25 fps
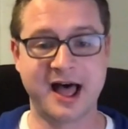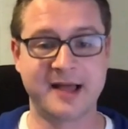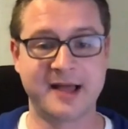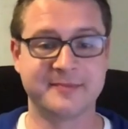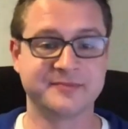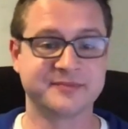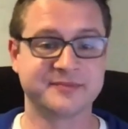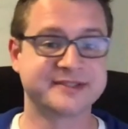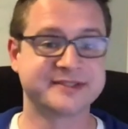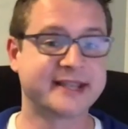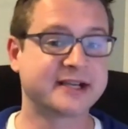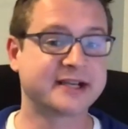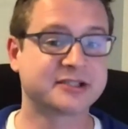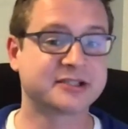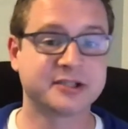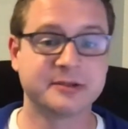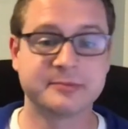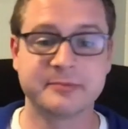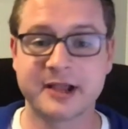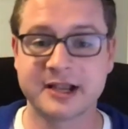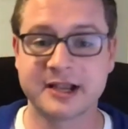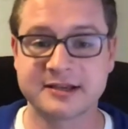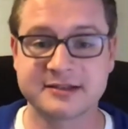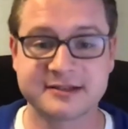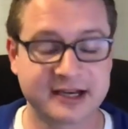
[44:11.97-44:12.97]
session
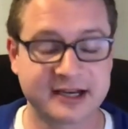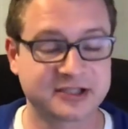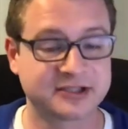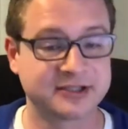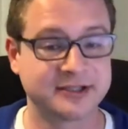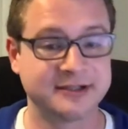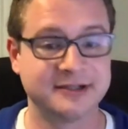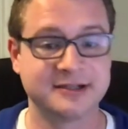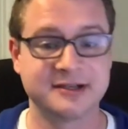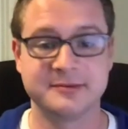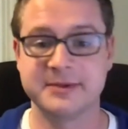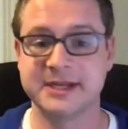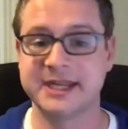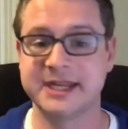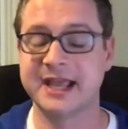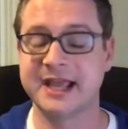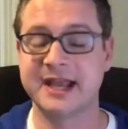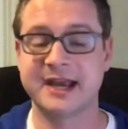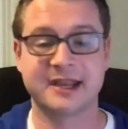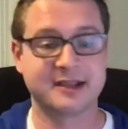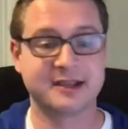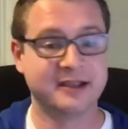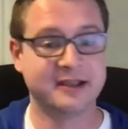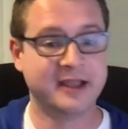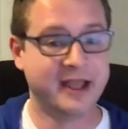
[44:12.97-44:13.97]
by session to be
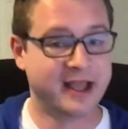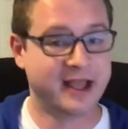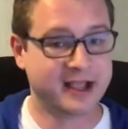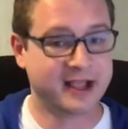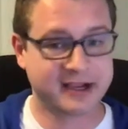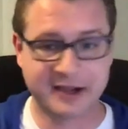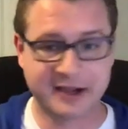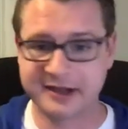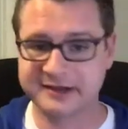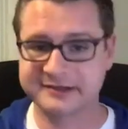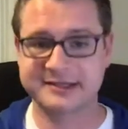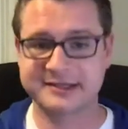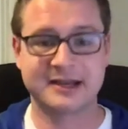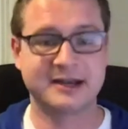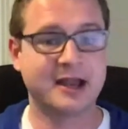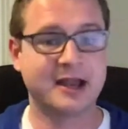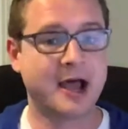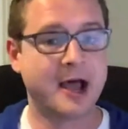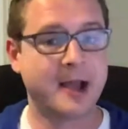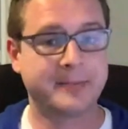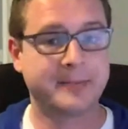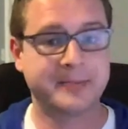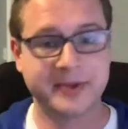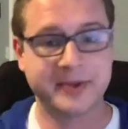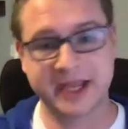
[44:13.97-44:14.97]
getting content
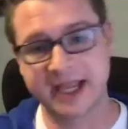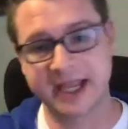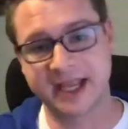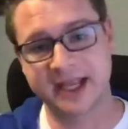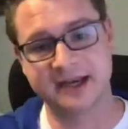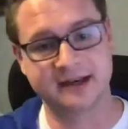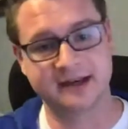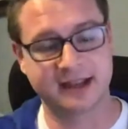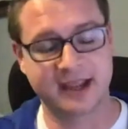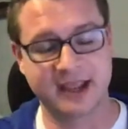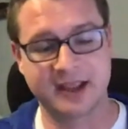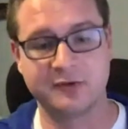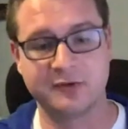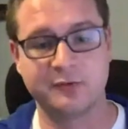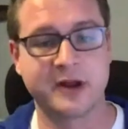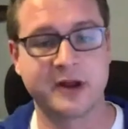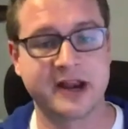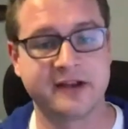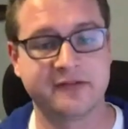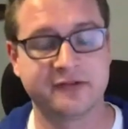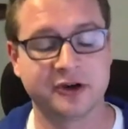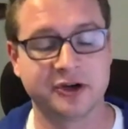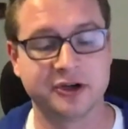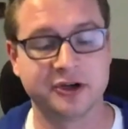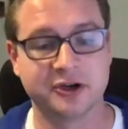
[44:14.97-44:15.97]
up and
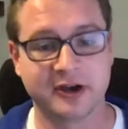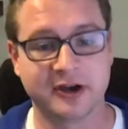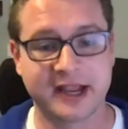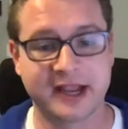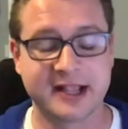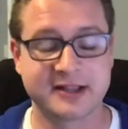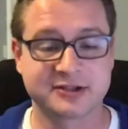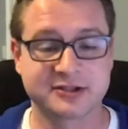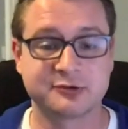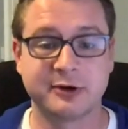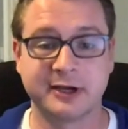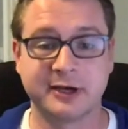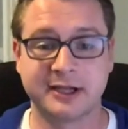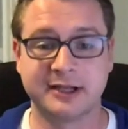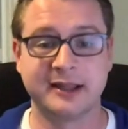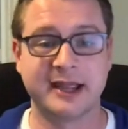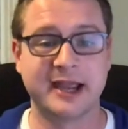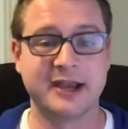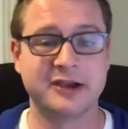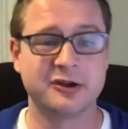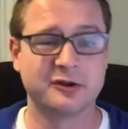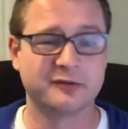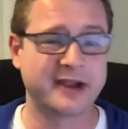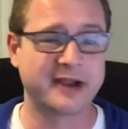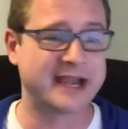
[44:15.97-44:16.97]
whatever in your hands quickly. I
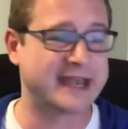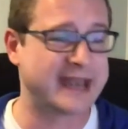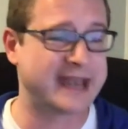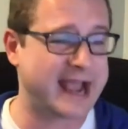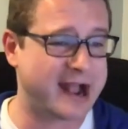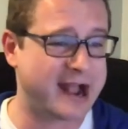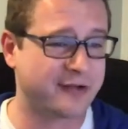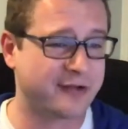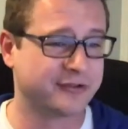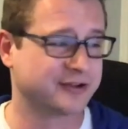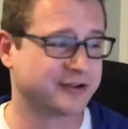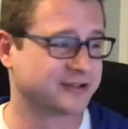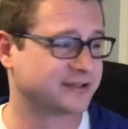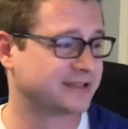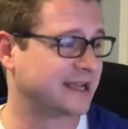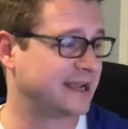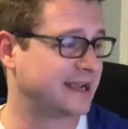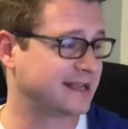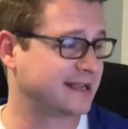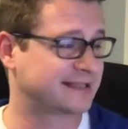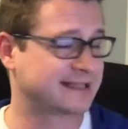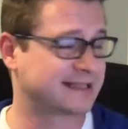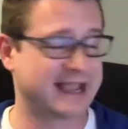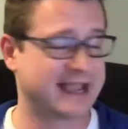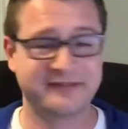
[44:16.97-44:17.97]
know right now there's like
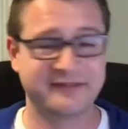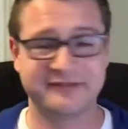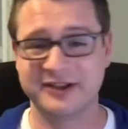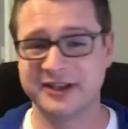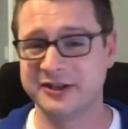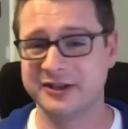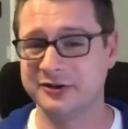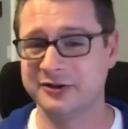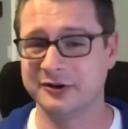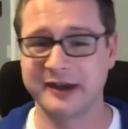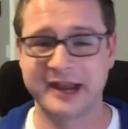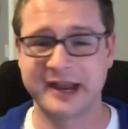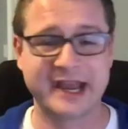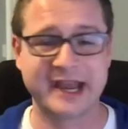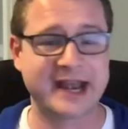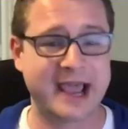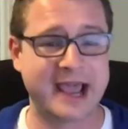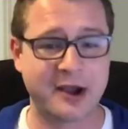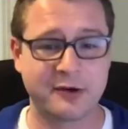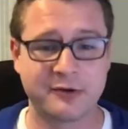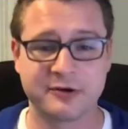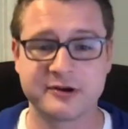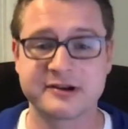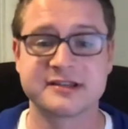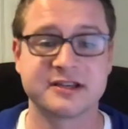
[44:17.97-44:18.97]
7 or 8
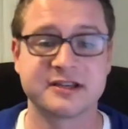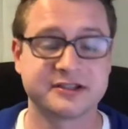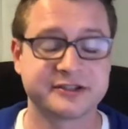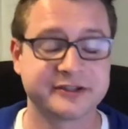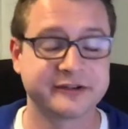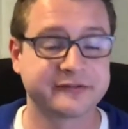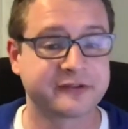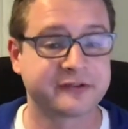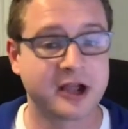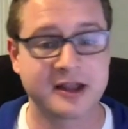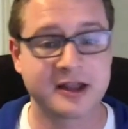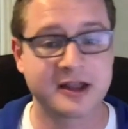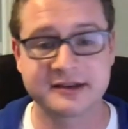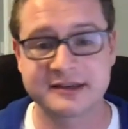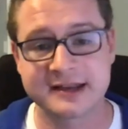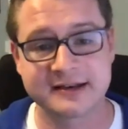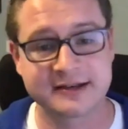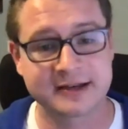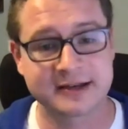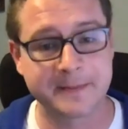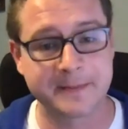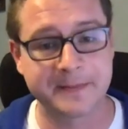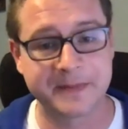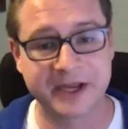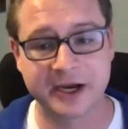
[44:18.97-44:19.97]
hours-ish of content
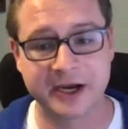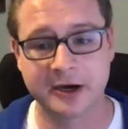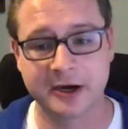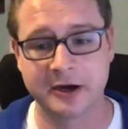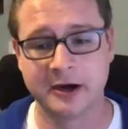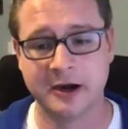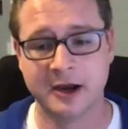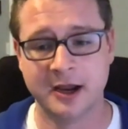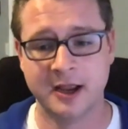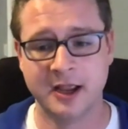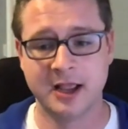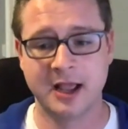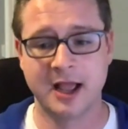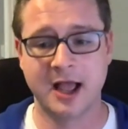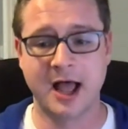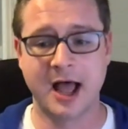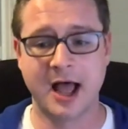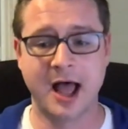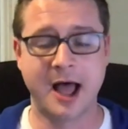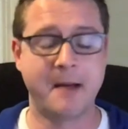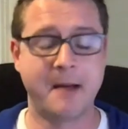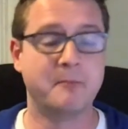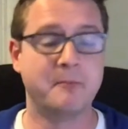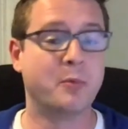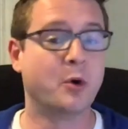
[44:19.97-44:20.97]
up there.
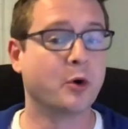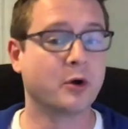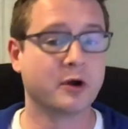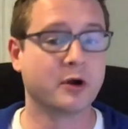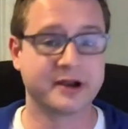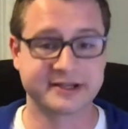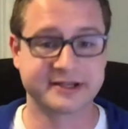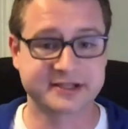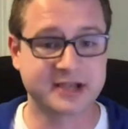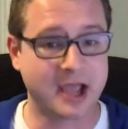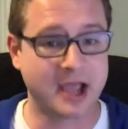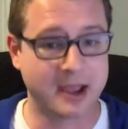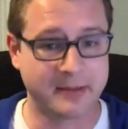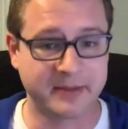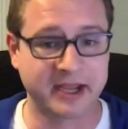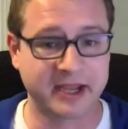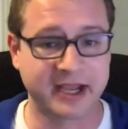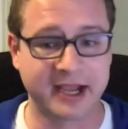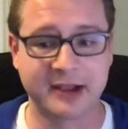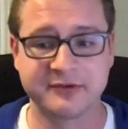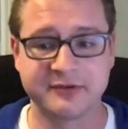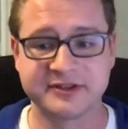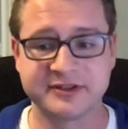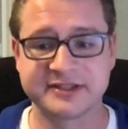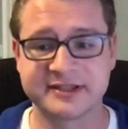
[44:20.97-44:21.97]
More is coming.
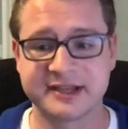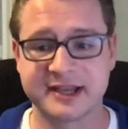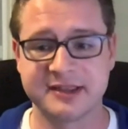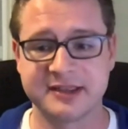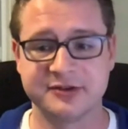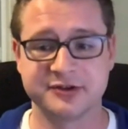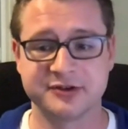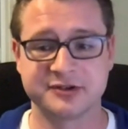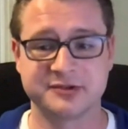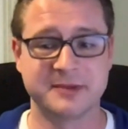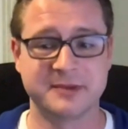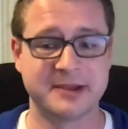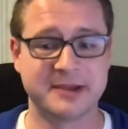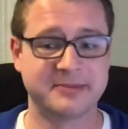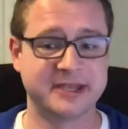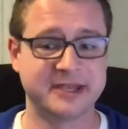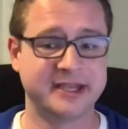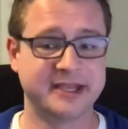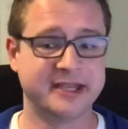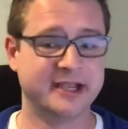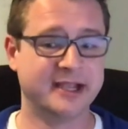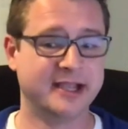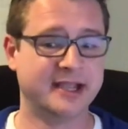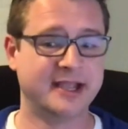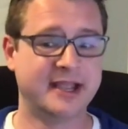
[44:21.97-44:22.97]
I would say there's maybe
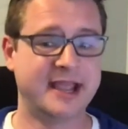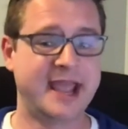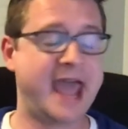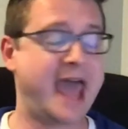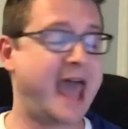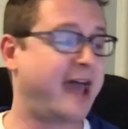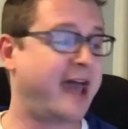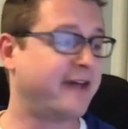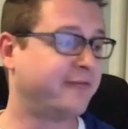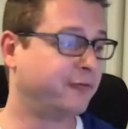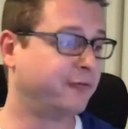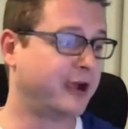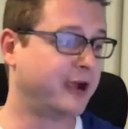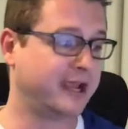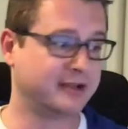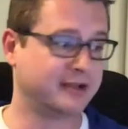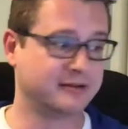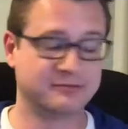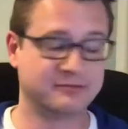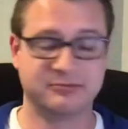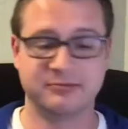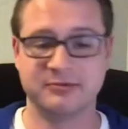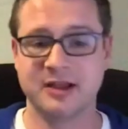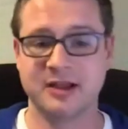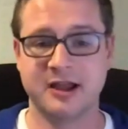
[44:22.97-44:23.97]
halfway
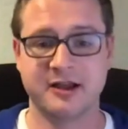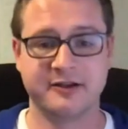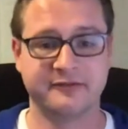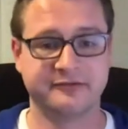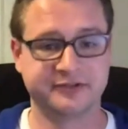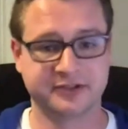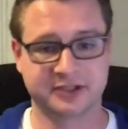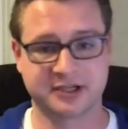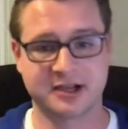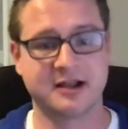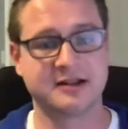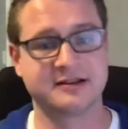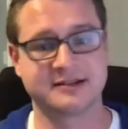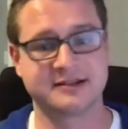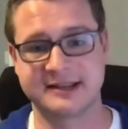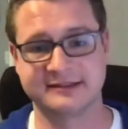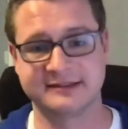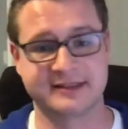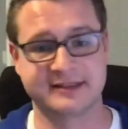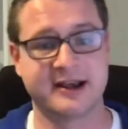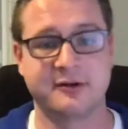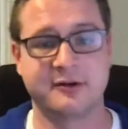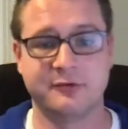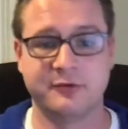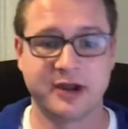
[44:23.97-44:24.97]
of the content
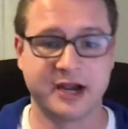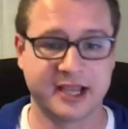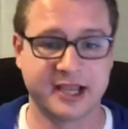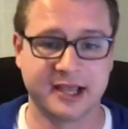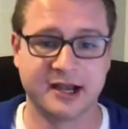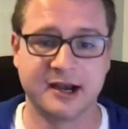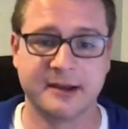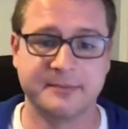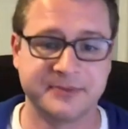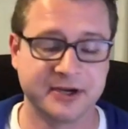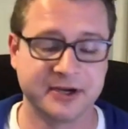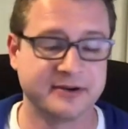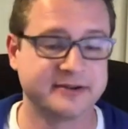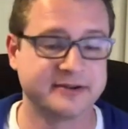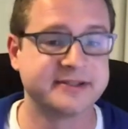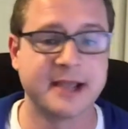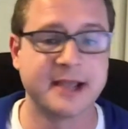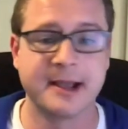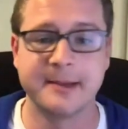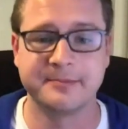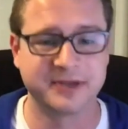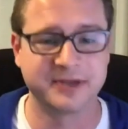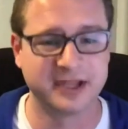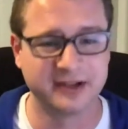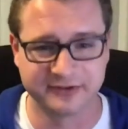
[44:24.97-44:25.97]
that I want to get up there is
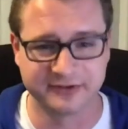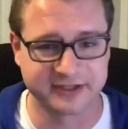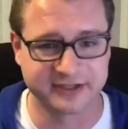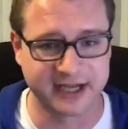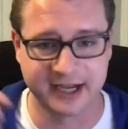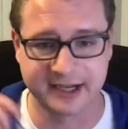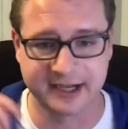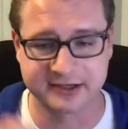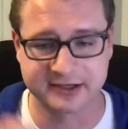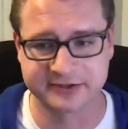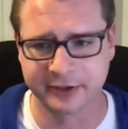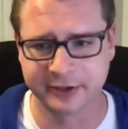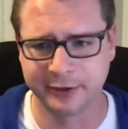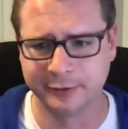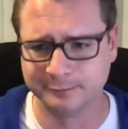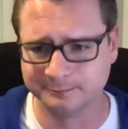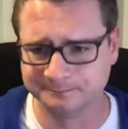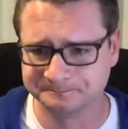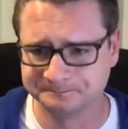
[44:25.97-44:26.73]
up, give or take. So